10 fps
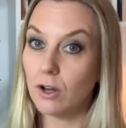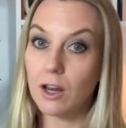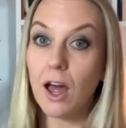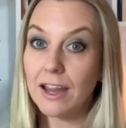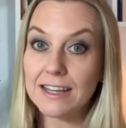
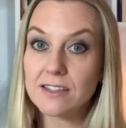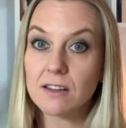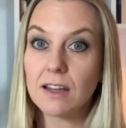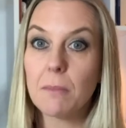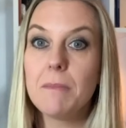light
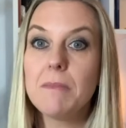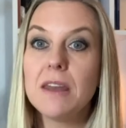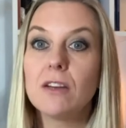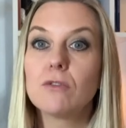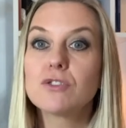like a
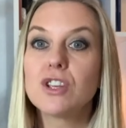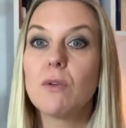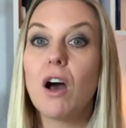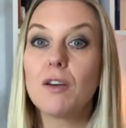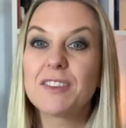minute or two
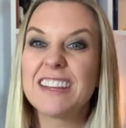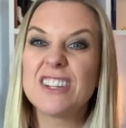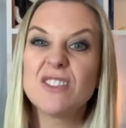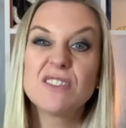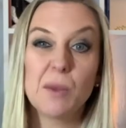after they
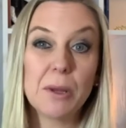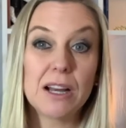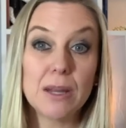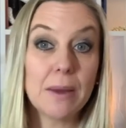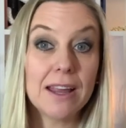do
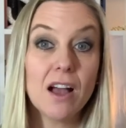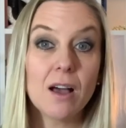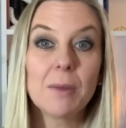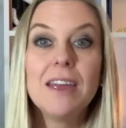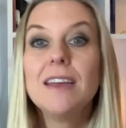typically wake
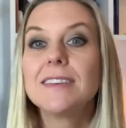up